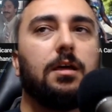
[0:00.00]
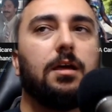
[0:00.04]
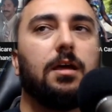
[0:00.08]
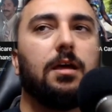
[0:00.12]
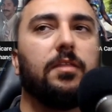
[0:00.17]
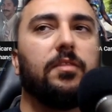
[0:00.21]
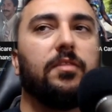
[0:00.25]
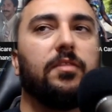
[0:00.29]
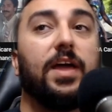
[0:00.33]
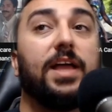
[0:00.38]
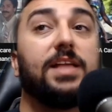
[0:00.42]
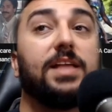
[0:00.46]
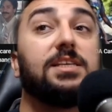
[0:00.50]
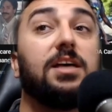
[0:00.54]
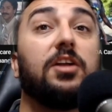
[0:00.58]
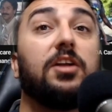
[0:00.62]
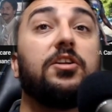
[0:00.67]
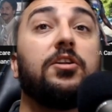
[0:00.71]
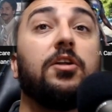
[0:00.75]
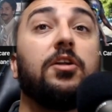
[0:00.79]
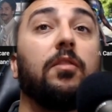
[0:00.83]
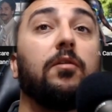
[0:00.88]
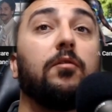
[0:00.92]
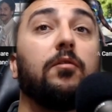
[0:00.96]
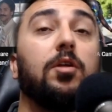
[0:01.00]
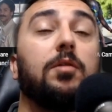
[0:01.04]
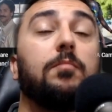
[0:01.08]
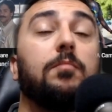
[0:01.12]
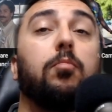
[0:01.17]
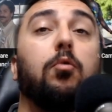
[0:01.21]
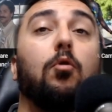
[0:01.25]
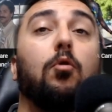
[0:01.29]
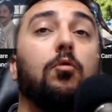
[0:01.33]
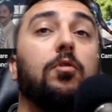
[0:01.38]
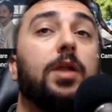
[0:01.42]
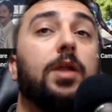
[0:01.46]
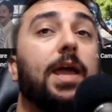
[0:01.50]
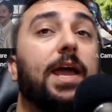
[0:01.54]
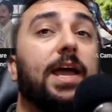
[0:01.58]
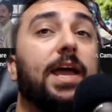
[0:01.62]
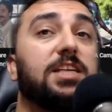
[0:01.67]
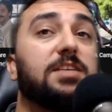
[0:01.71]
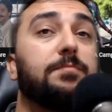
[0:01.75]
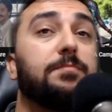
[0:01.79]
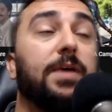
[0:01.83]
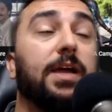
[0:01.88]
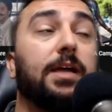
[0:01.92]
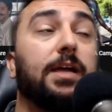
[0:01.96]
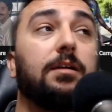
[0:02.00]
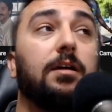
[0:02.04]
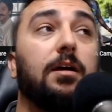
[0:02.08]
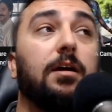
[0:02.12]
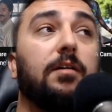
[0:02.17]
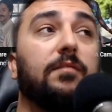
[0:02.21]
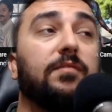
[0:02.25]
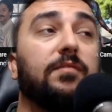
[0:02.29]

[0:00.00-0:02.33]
That's another important aspect of